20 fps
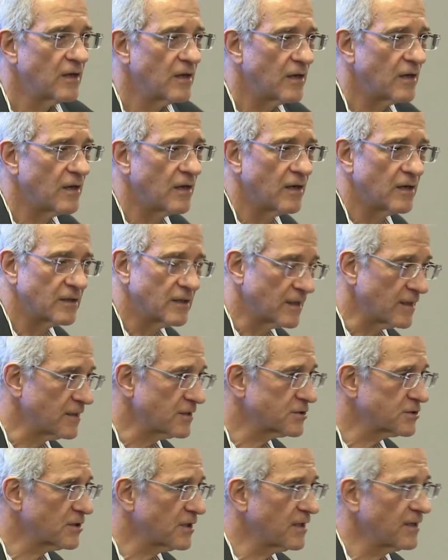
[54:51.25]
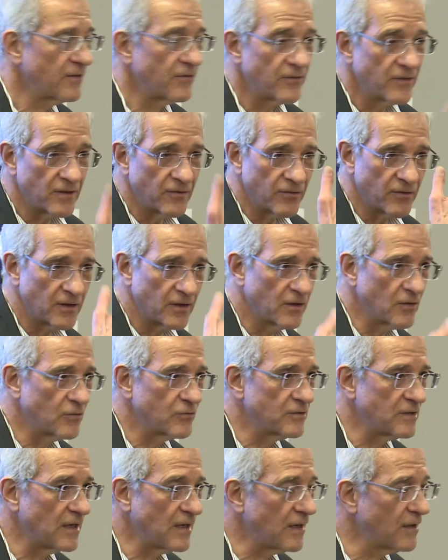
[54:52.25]
uh, Galicia, and then they go
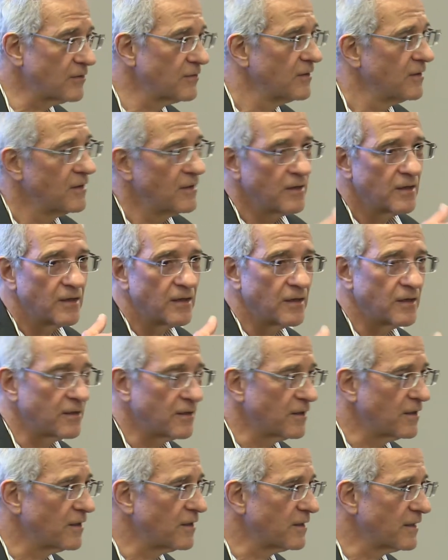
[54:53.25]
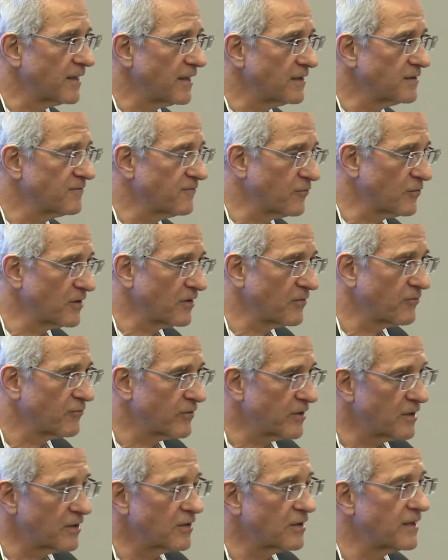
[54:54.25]
down in late
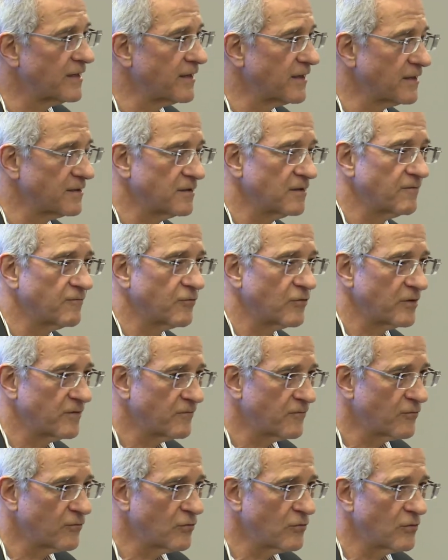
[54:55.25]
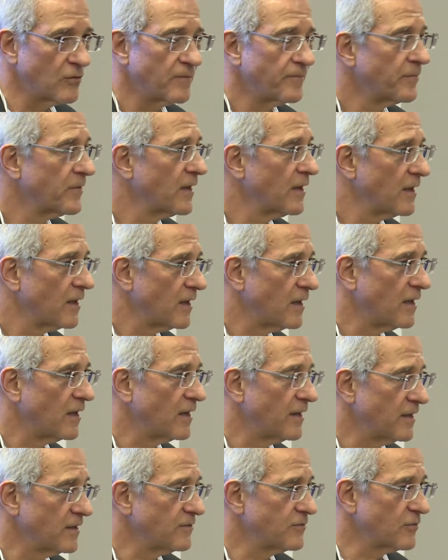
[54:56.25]
43, early 1944 uh,
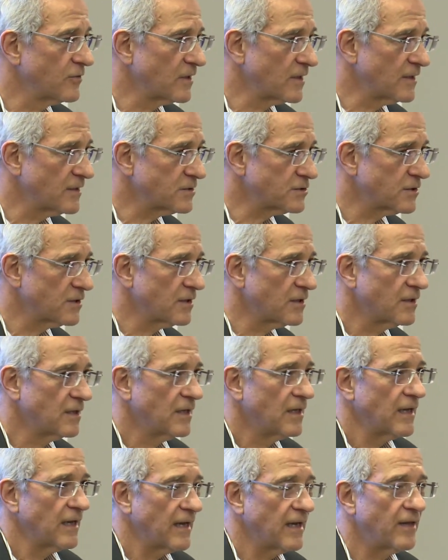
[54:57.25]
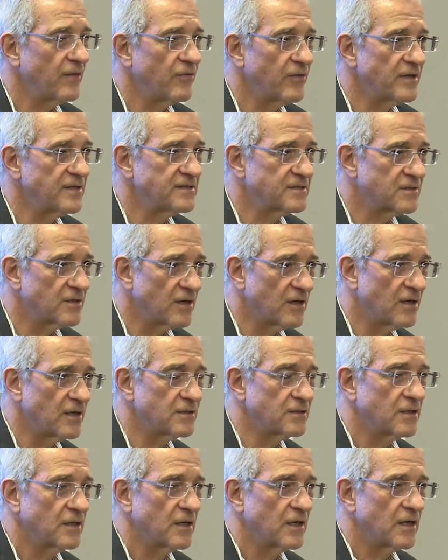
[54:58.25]
into Galicia, and they
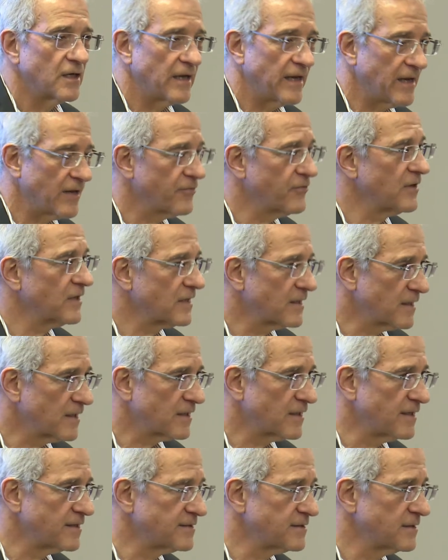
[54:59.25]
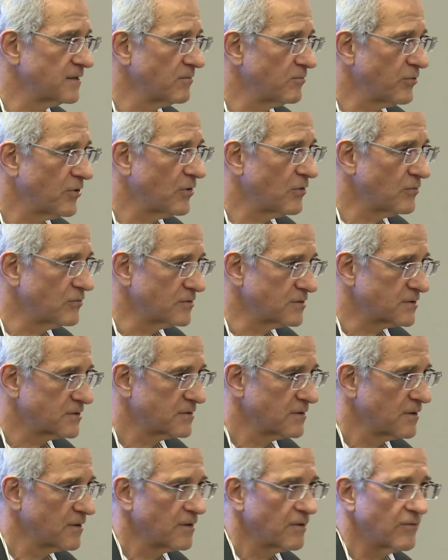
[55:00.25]
start ethnically cleansing Poles.
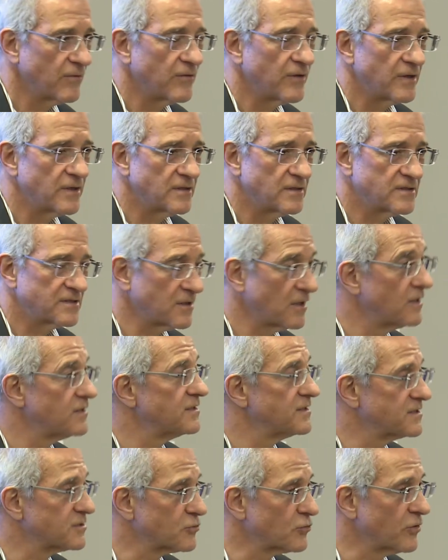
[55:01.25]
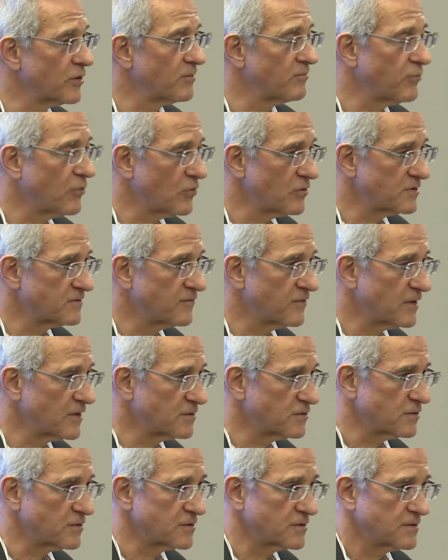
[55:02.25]
They start destroying Polish
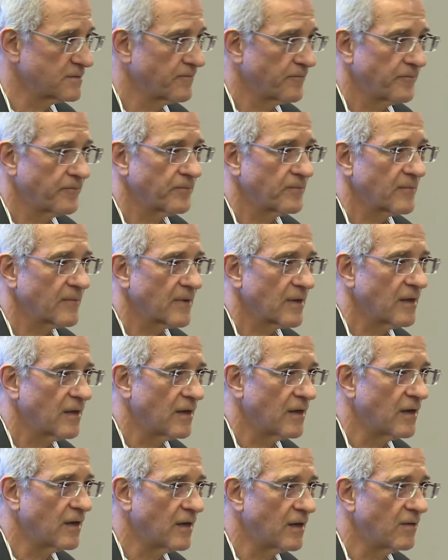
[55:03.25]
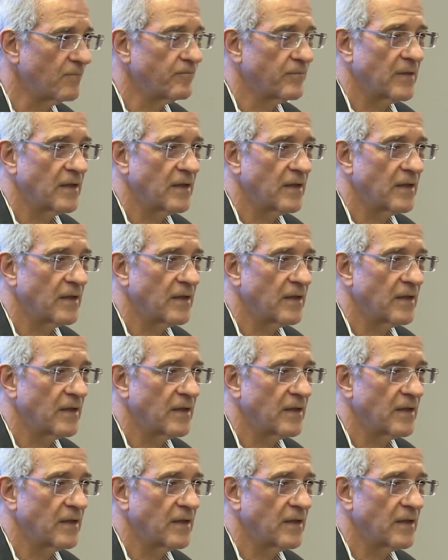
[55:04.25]
villages. Uh,